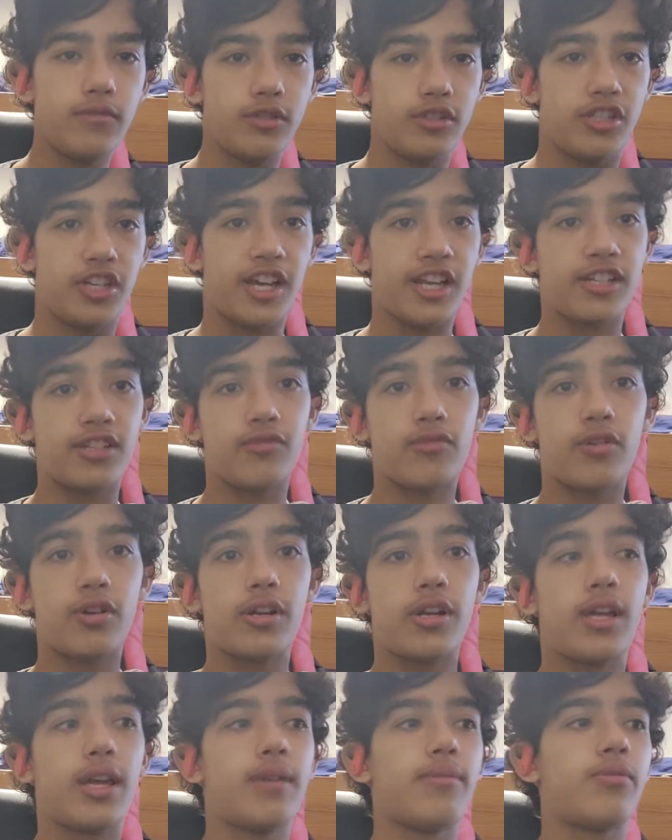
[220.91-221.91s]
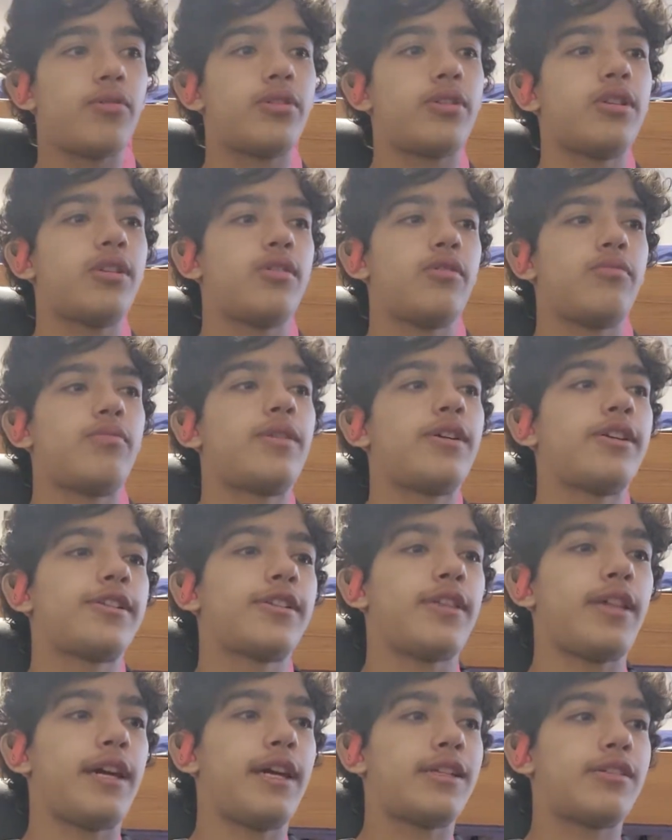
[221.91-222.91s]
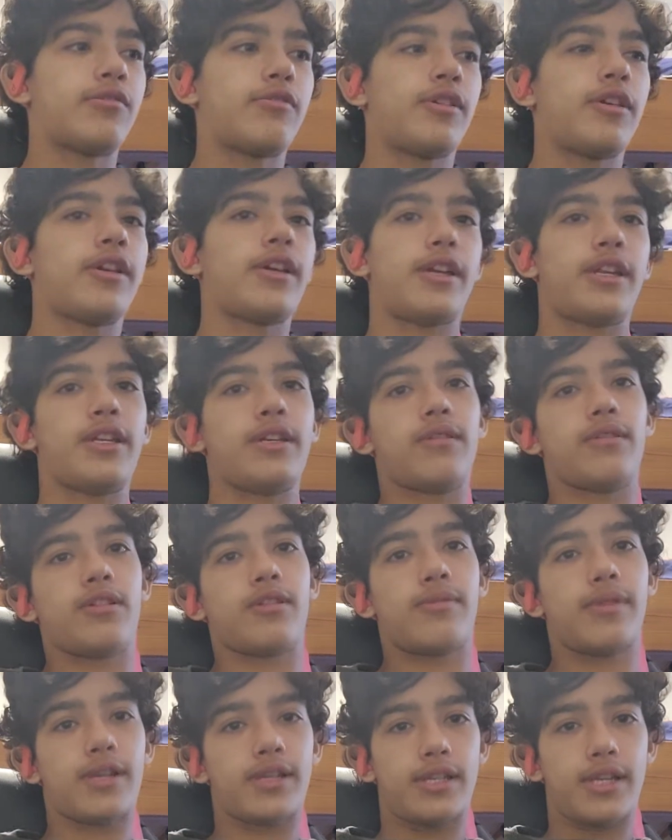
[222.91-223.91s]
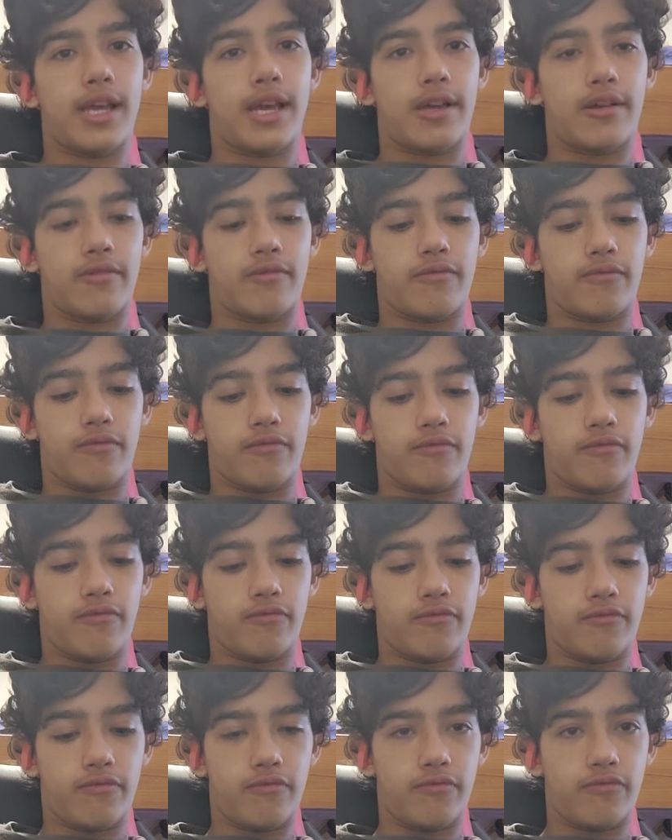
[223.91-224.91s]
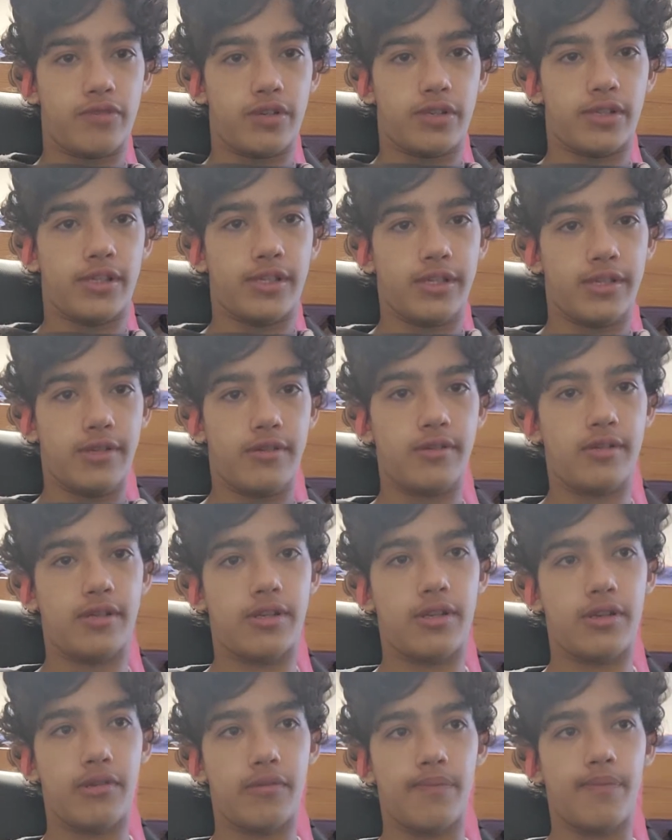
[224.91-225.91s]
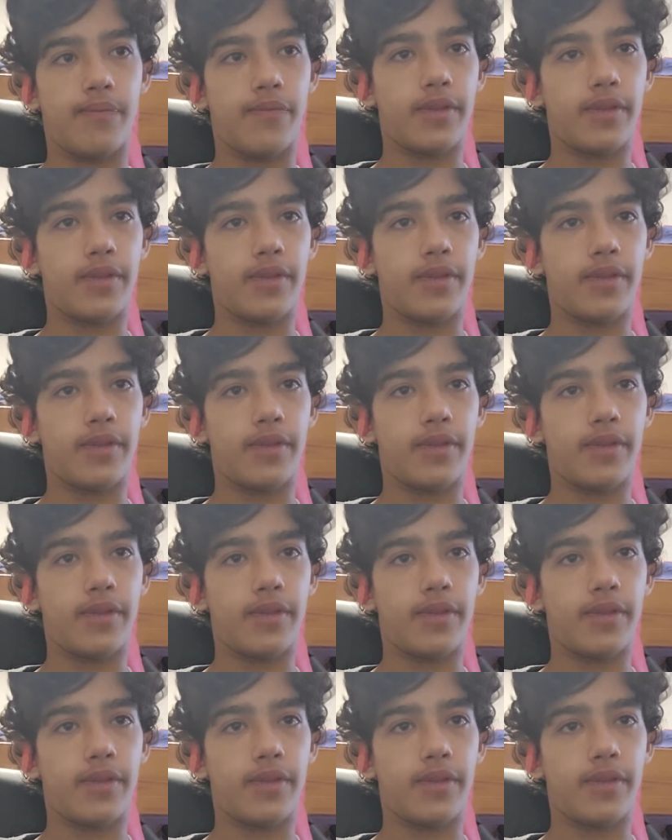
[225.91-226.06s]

Jets weren't able to do much last week, and I expect Zach Wilson to.